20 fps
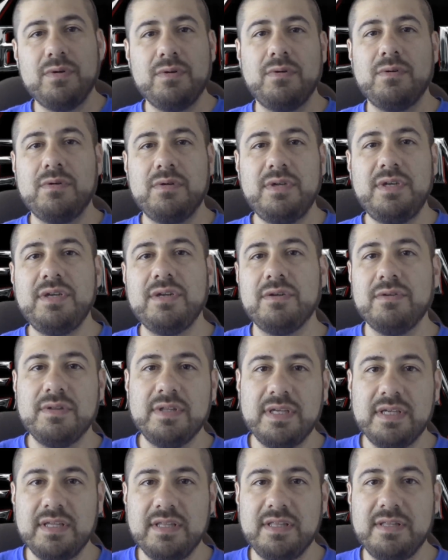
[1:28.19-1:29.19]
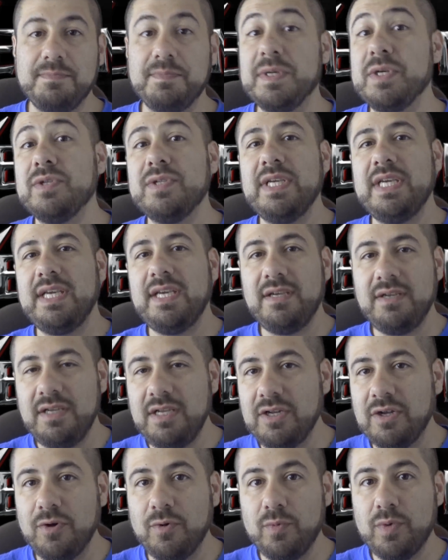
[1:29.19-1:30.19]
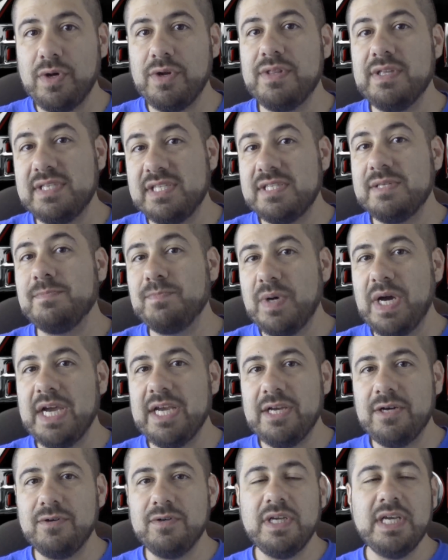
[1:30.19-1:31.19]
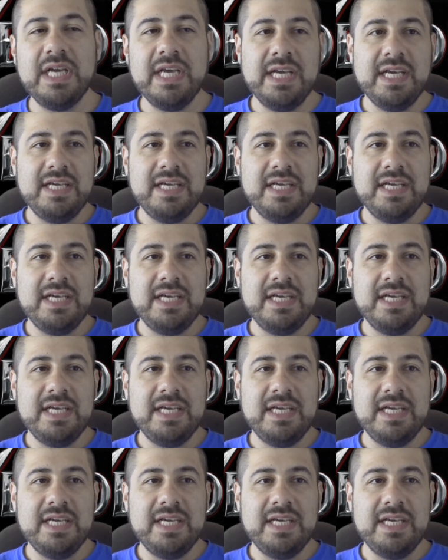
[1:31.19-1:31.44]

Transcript: or you know, the, the building, you know, where the symbiote